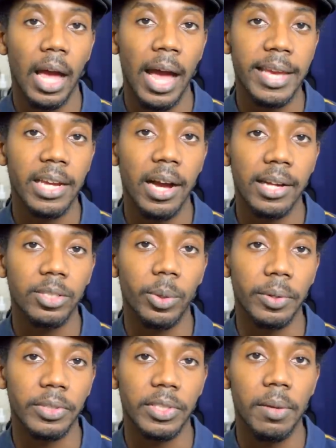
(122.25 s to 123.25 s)
icons
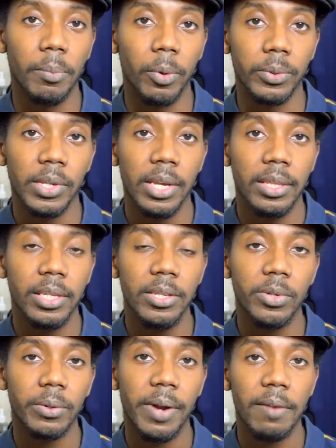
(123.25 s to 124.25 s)
or symbols.
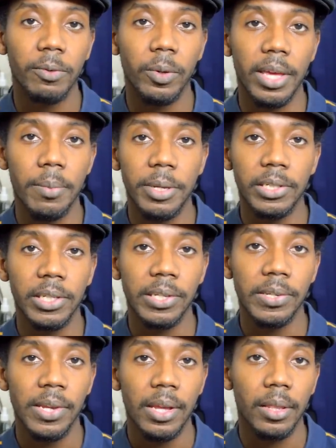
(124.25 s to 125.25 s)
These are graphical
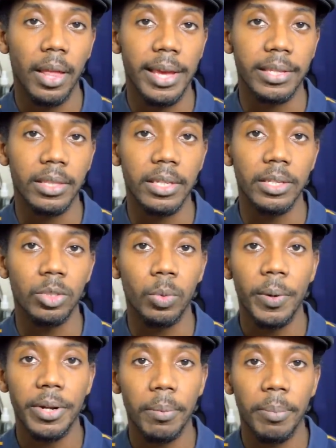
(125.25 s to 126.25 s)
images like the
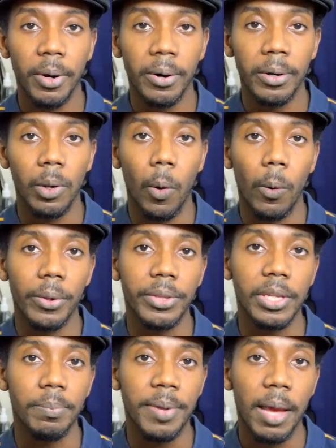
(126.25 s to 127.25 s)
Twitter bird or
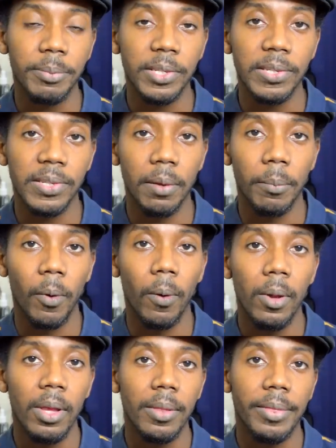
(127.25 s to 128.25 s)
the Pepsi
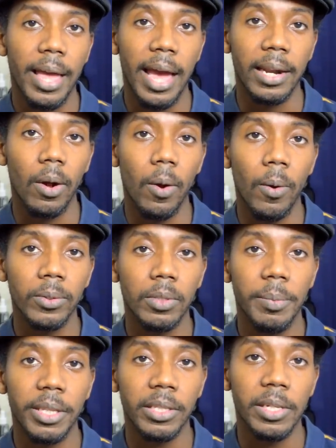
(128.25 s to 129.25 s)
symbol that
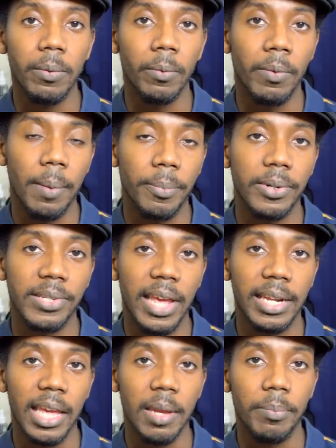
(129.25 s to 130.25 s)
ultimately
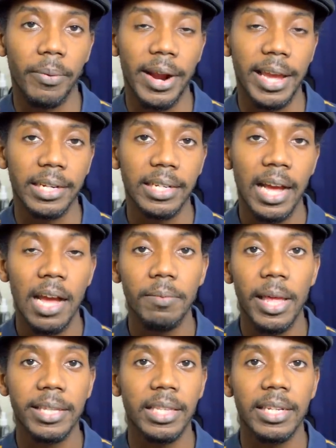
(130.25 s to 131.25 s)
represent a brand, kind of
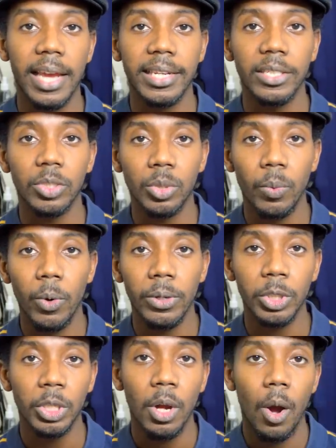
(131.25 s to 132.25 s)
like the Nike
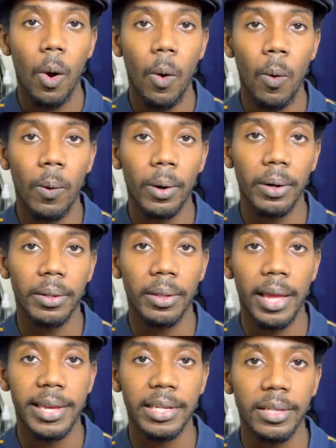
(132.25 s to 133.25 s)
swoosh or
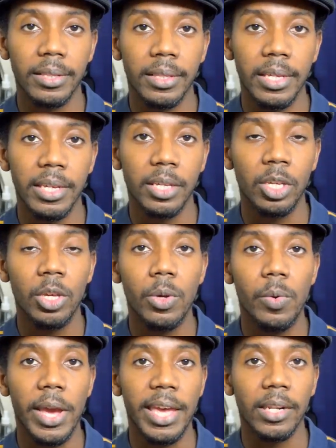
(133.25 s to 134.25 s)
like the
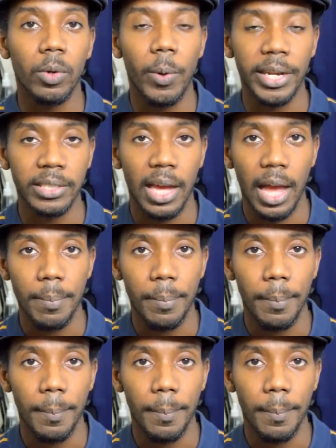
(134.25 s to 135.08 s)
Q in QuickTime.